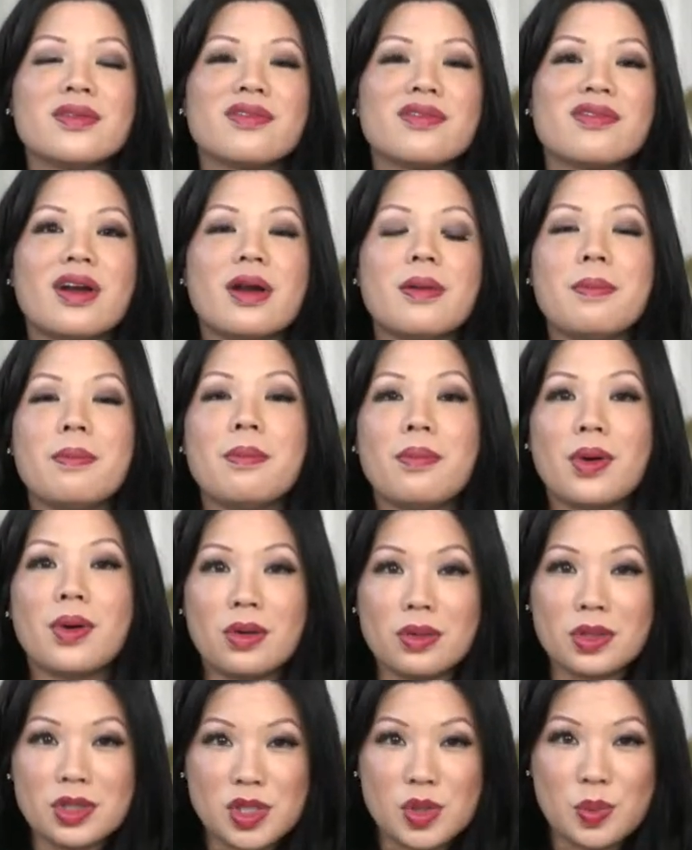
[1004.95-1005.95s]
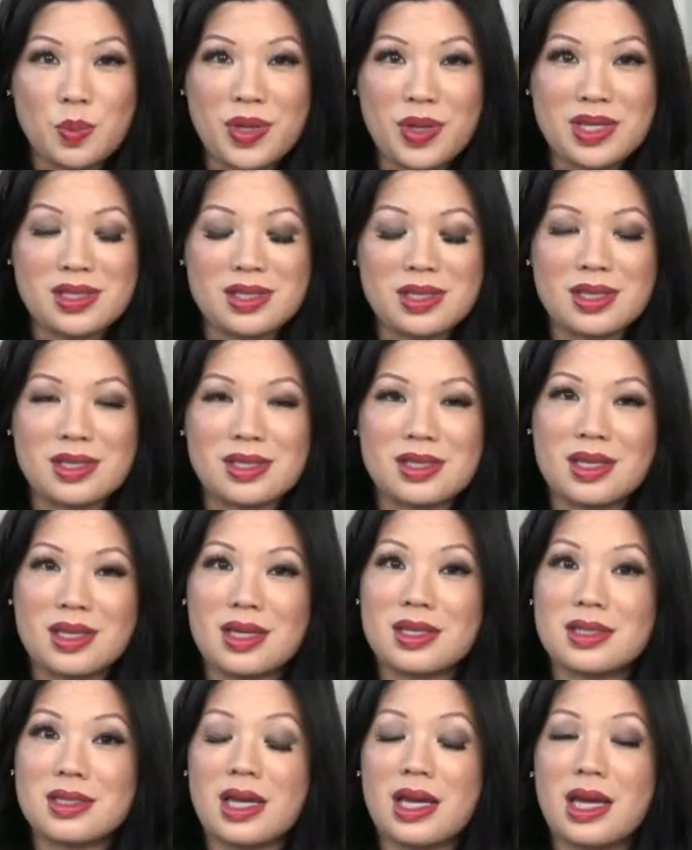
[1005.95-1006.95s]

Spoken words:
for most businesses,